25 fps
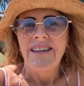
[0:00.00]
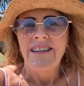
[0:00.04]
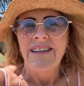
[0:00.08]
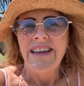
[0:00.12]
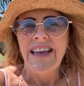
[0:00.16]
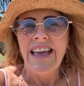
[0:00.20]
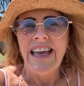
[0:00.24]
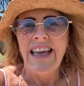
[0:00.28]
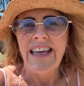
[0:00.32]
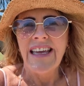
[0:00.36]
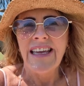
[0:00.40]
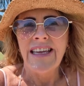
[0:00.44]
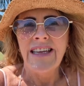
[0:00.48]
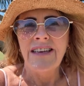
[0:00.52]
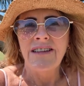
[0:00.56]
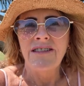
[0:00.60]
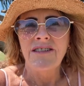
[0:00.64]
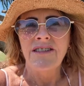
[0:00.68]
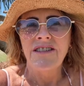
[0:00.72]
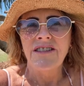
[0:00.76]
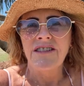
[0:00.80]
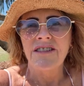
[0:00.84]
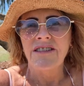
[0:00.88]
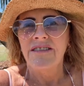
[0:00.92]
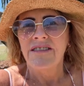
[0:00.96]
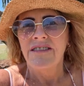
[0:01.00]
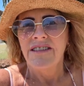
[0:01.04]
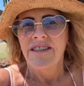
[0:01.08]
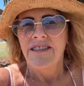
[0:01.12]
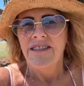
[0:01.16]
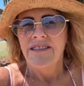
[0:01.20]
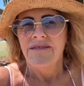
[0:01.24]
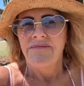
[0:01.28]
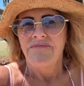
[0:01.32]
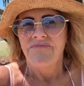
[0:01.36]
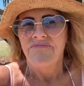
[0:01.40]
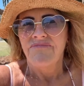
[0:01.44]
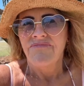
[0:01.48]
And
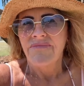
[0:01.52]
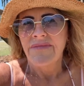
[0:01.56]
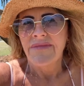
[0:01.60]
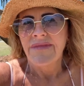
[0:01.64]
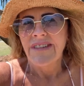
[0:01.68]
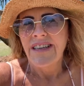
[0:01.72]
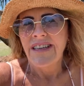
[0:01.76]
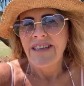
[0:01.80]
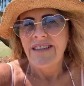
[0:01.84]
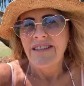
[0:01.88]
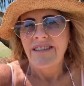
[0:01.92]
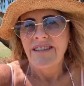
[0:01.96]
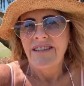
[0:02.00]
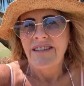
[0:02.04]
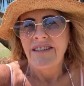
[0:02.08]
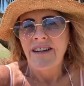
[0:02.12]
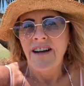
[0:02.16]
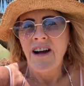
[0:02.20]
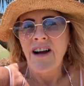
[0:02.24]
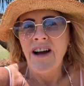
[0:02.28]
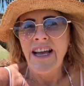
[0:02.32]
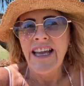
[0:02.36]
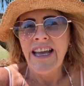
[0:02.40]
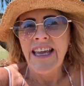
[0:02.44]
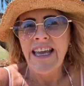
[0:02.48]
I